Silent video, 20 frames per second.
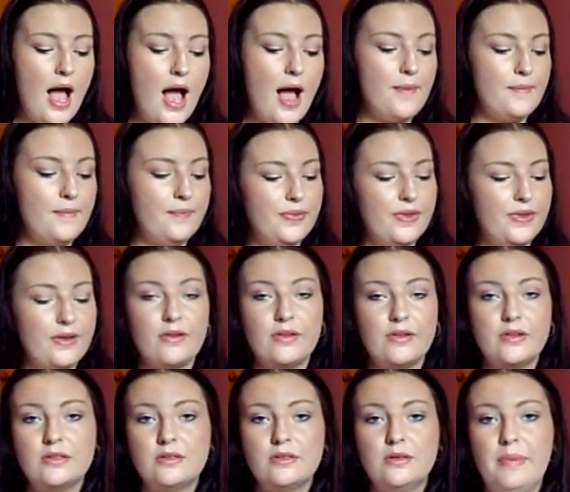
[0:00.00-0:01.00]
Um, they've
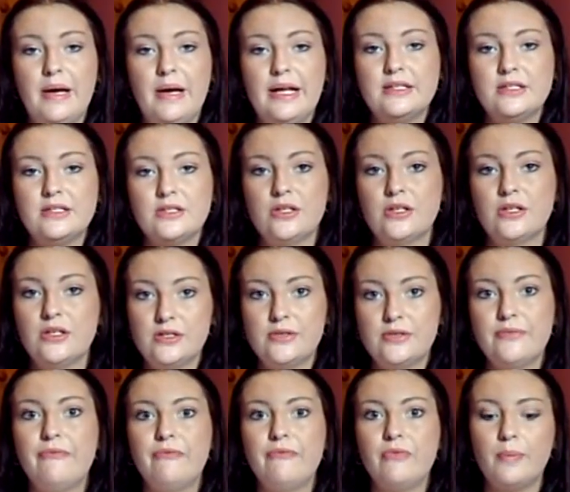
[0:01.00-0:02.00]
got little buttons so you
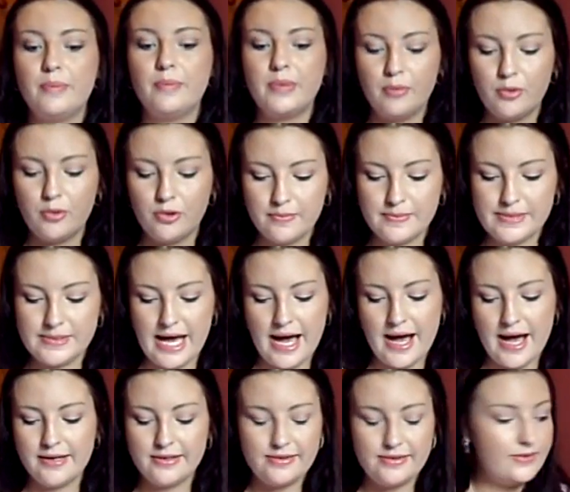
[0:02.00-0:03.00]
just pop your boobs
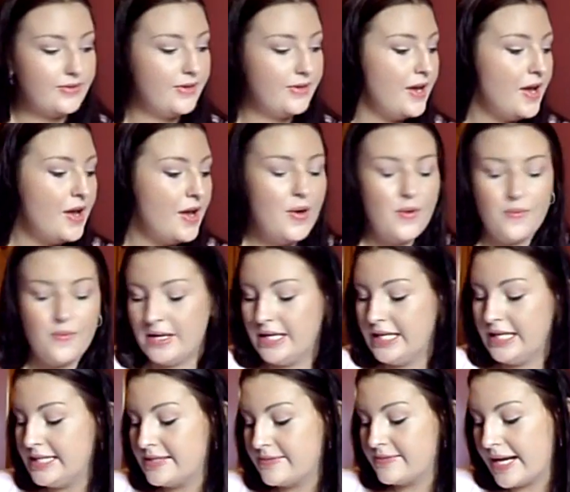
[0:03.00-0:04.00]
out
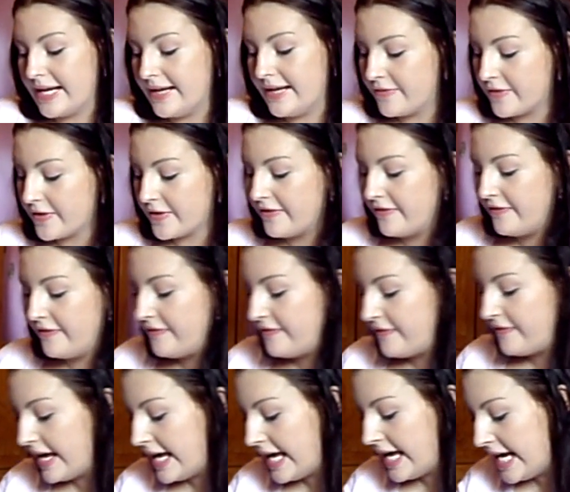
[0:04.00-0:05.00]
and you're ready for a
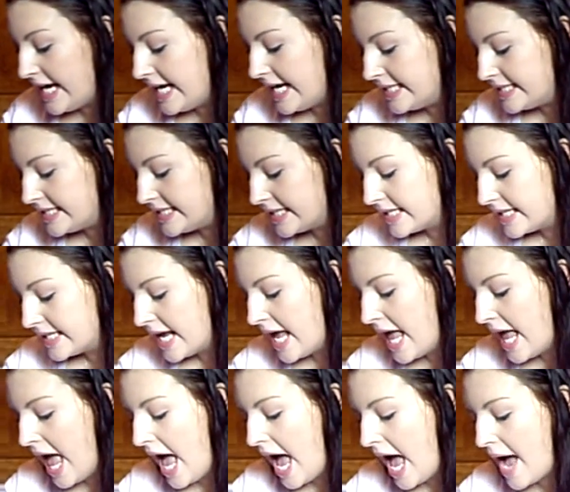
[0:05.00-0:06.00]
feed.
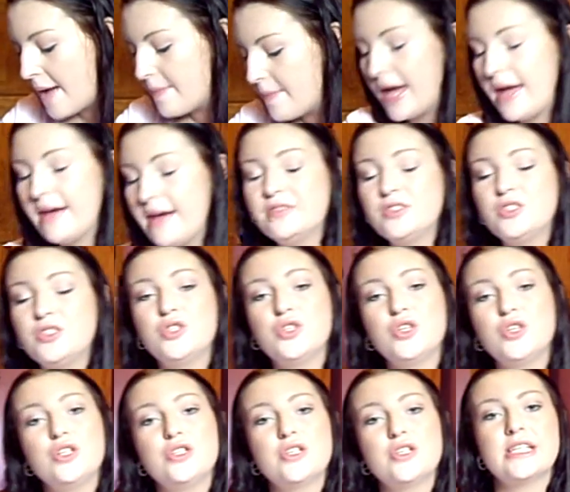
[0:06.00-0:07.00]
Um, I have
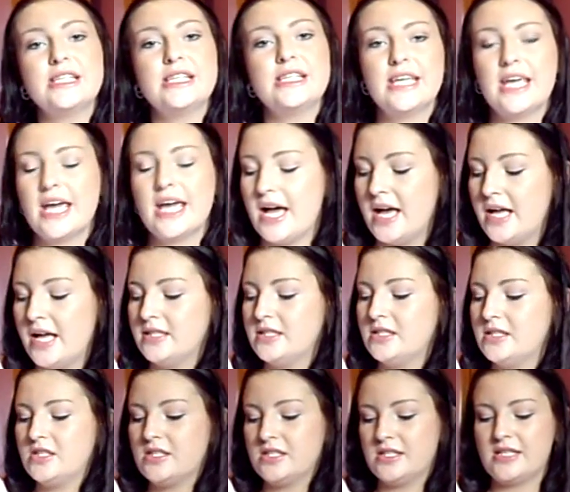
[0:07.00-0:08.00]
two dressing
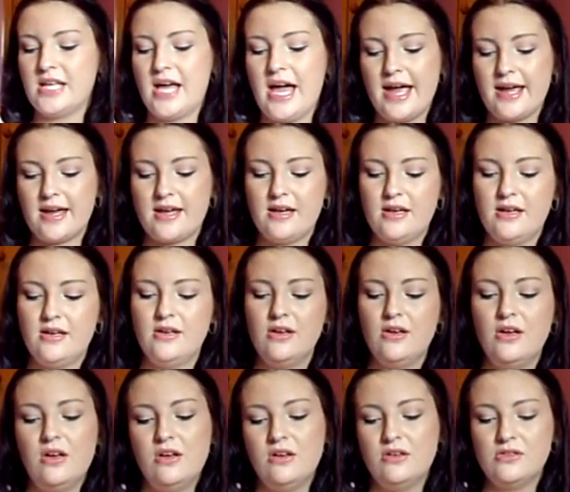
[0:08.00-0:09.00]
gowns, just like
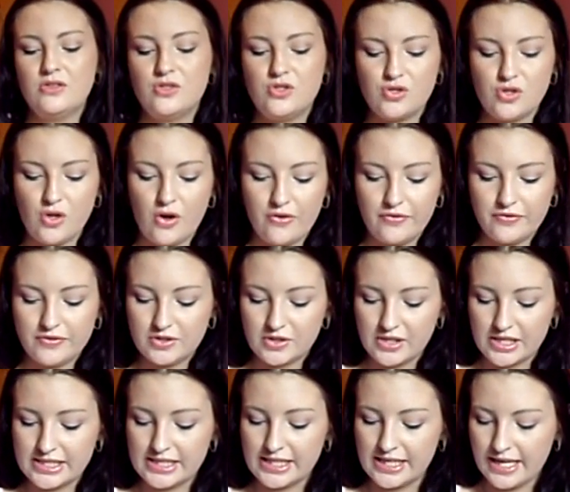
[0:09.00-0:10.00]
soft
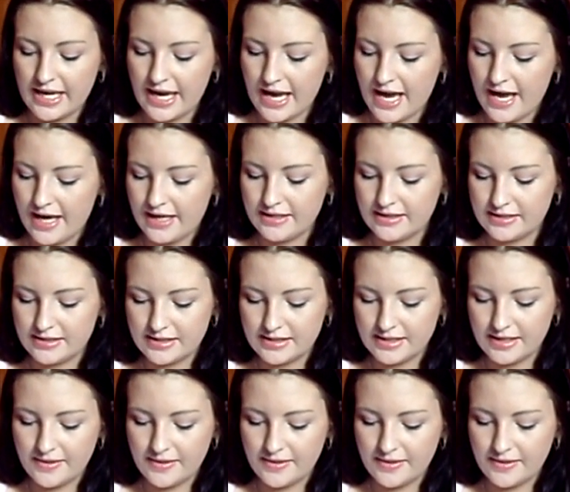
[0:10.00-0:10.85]
dressing gowns,